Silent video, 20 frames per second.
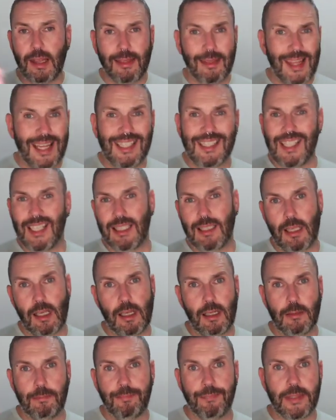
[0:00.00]
This is
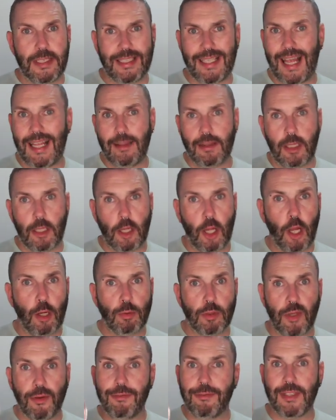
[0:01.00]
a scent that
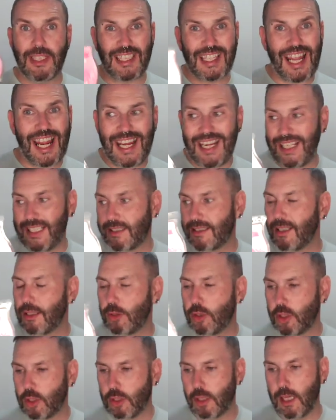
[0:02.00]
goes on for
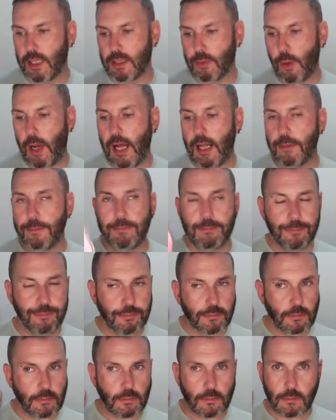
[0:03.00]
days as well.
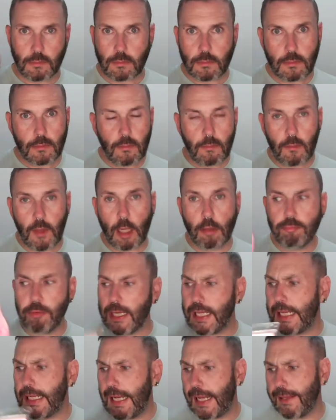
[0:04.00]
I
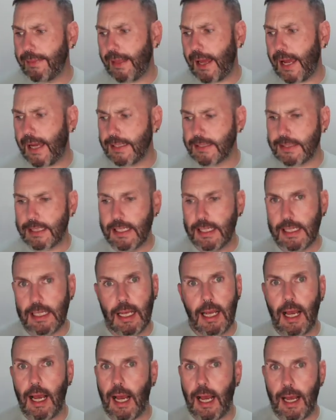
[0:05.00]
really like that.
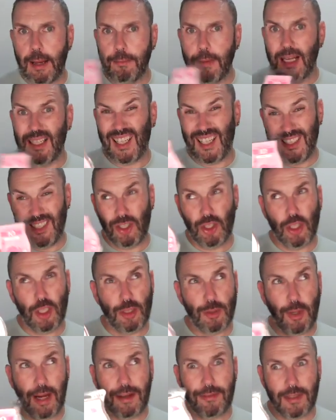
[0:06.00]
And I
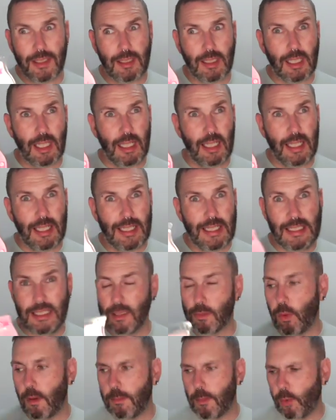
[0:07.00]
do have at
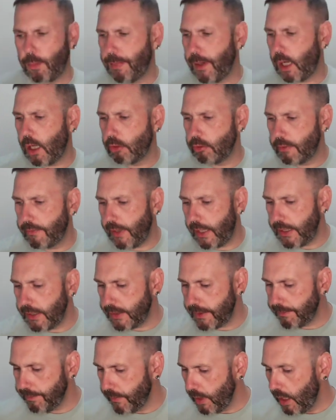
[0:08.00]
least one more bar of
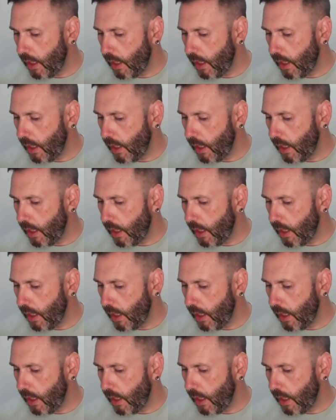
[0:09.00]
it.